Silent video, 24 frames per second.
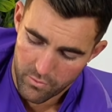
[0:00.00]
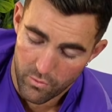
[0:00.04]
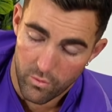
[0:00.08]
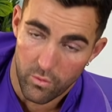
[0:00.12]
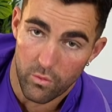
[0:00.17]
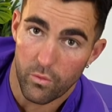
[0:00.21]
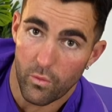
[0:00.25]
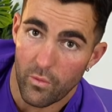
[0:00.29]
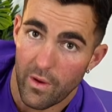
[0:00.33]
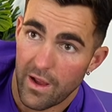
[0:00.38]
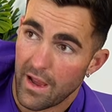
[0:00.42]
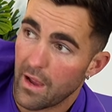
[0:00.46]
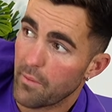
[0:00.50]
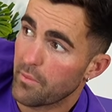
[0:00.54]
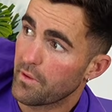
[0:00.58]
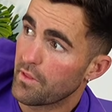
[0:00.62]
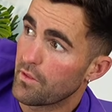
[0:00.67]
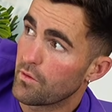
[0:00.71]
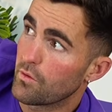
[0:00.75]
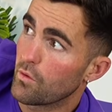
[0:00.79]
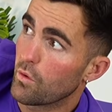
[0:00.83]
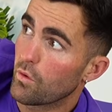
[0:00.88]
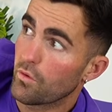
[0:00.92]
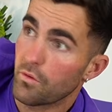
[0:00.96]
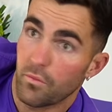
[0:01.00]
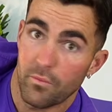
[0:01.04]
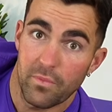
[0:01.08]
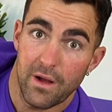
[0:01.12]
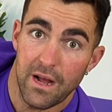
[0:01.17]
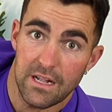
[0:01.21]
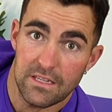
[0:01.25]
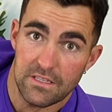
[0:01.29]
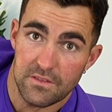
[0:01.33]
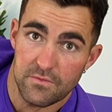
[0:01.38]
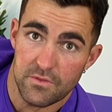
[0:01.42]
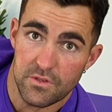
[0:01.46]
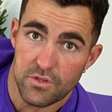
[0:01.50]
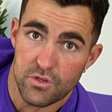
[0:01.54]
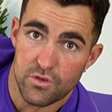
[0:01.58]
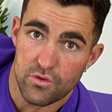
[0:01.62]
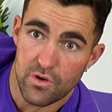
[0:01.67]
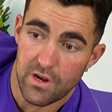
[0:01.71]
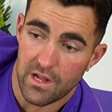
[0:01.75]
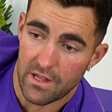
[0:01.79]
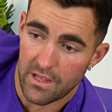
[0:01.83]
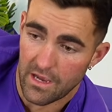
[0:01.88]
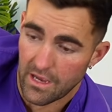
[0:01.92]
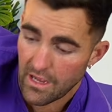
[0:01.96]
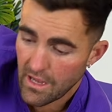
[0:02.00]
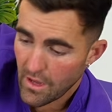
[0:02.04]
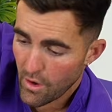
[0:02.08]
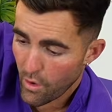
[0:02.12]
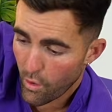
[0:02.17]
all the way up in the northern parts of Australia,